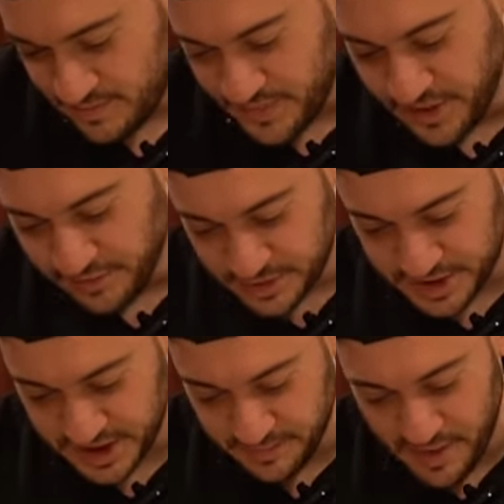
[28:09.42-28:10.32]
Beautiful
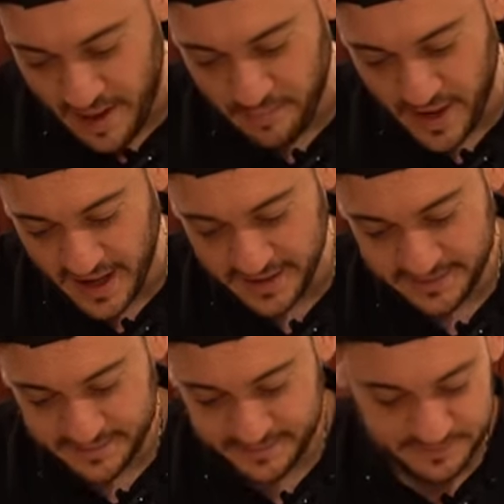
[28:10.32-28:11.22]
chicken pot pie.
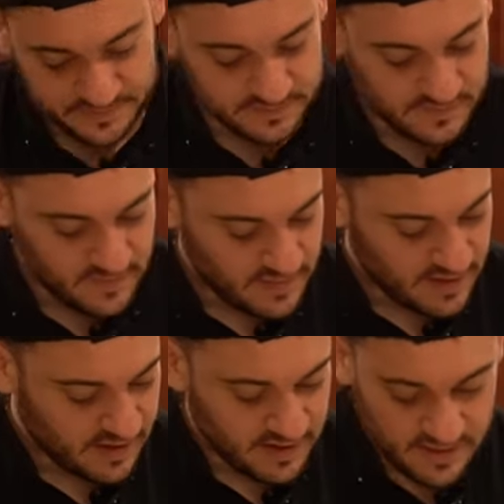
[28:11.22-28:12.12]

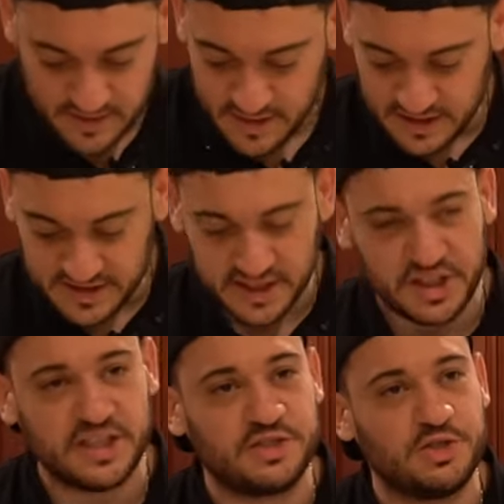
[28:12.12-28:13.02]
It's like
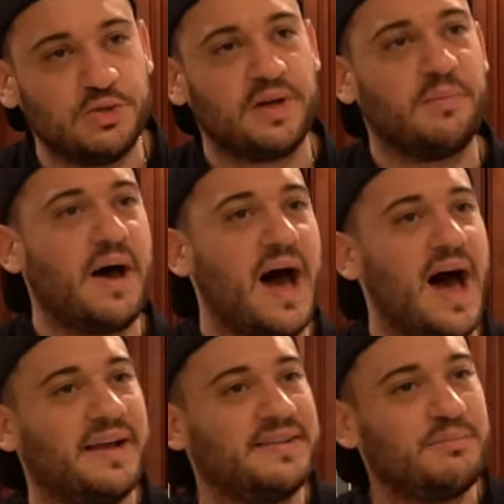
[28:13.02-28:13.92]
chicken soup in a
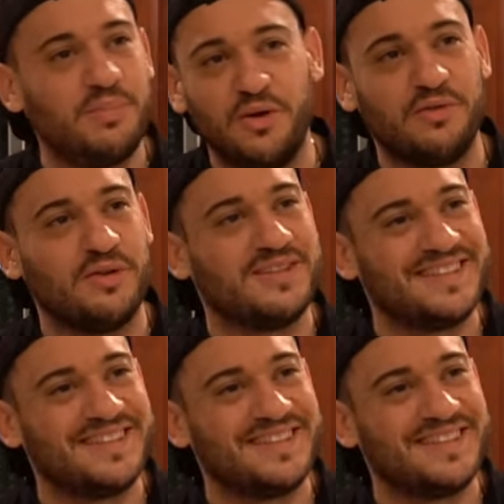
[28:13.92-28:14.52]
pie. Beautiful.